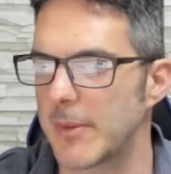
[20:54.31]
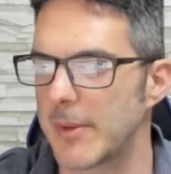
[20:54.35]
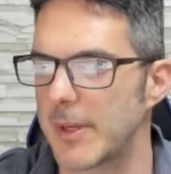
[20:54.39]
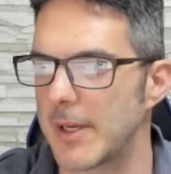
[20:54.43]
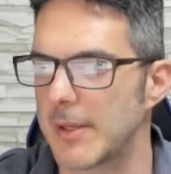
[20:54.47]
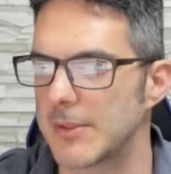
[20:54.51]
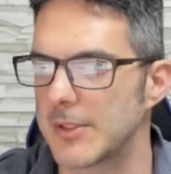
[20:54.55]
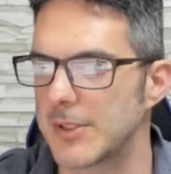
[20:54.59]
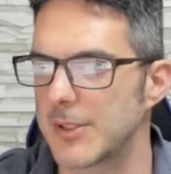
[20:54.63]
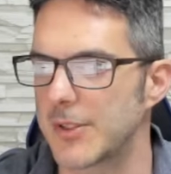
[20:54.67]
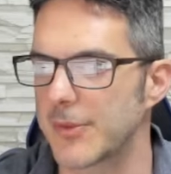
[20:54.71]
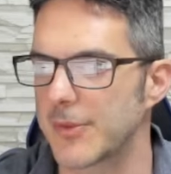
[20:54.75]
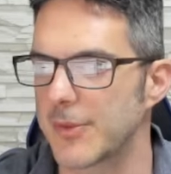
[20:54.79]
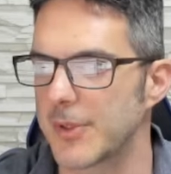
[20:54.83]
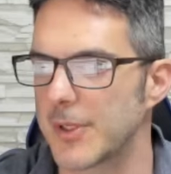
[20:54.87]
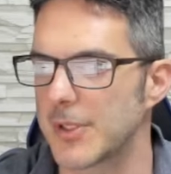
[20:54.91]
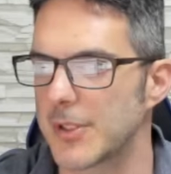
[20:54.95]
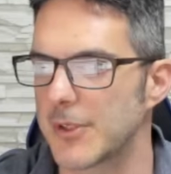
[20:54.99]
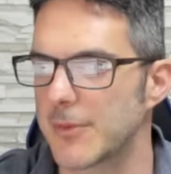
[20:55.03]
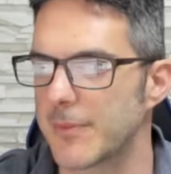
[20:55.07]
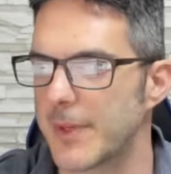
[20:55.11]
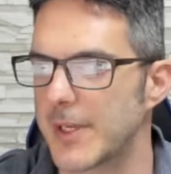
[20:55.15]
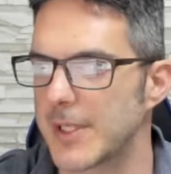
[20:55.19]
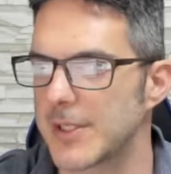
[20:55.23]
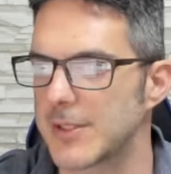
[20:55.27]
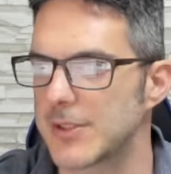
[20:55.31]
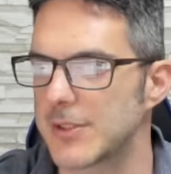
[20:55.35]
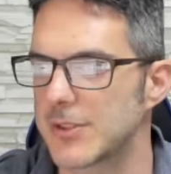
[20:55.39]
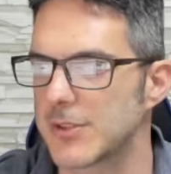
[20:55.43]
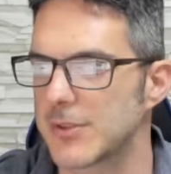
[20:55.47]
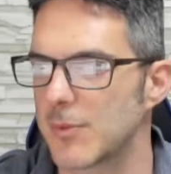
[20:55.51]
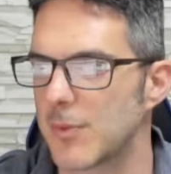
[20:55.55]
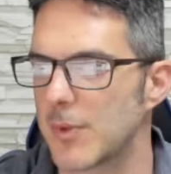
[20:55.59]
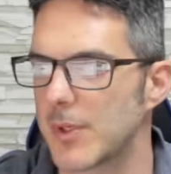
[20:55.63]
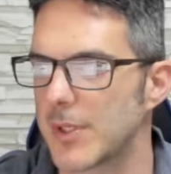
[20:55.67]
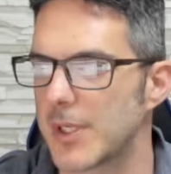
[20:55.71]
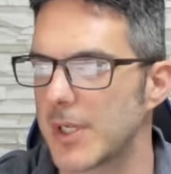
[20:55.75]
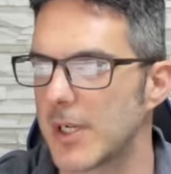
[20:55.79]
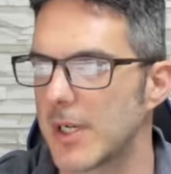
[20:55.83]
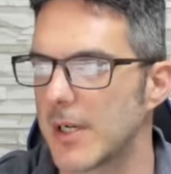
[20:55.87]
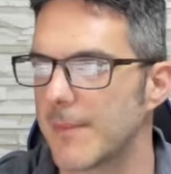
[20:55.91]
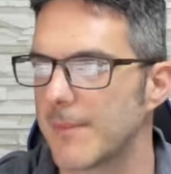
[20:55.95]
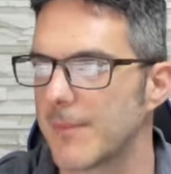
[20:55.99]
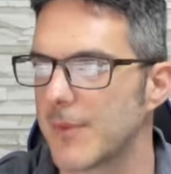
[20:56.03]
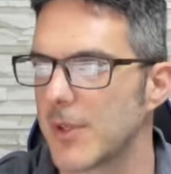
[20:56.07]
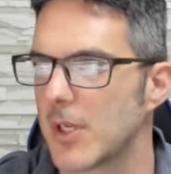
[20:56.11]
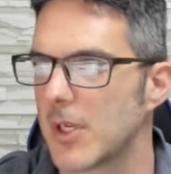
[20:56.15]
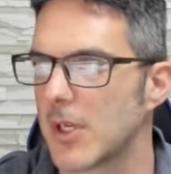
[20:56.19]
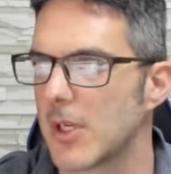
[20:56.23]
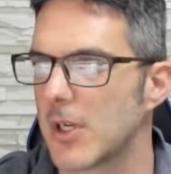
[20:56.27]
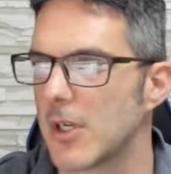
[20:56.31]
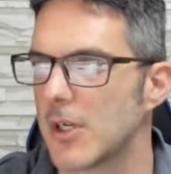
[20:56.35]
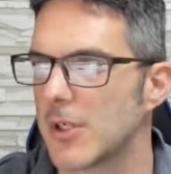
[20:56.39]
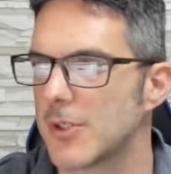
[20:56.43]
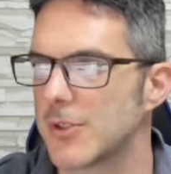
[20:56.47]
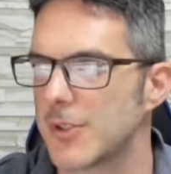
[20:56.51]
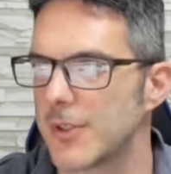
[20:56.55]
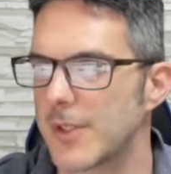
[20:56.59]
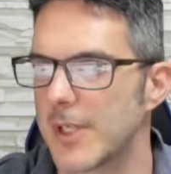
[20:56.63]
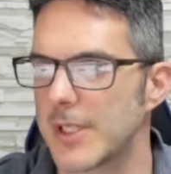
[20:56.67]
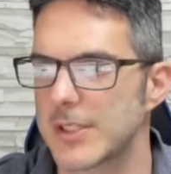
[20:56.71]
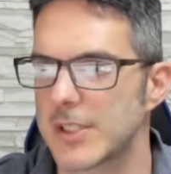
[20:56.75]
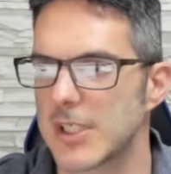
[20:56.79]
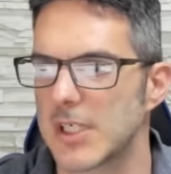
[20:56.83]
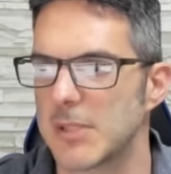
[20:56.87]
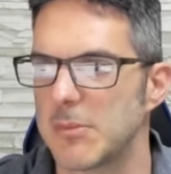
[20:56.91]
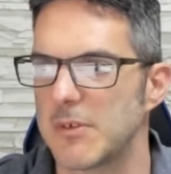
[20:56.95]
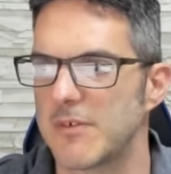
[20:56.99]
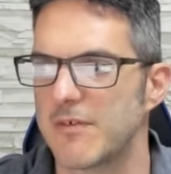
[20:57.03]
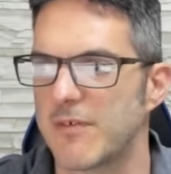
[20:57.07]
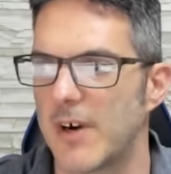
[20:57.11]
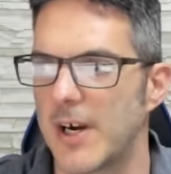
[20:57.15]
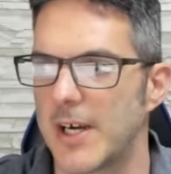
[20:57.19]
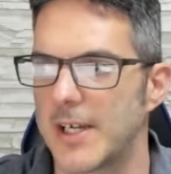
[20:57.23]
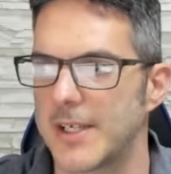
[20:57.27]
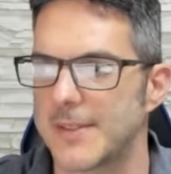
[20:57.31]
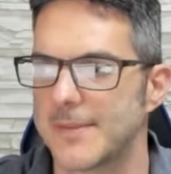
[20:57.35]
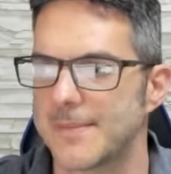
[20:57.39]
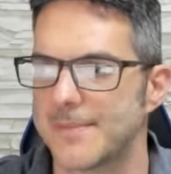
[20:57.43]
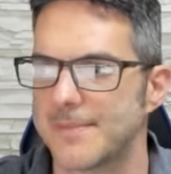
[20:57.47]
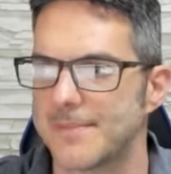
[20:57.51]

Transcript: We have the 3 interfaces and whatnot. So that's going to be fine.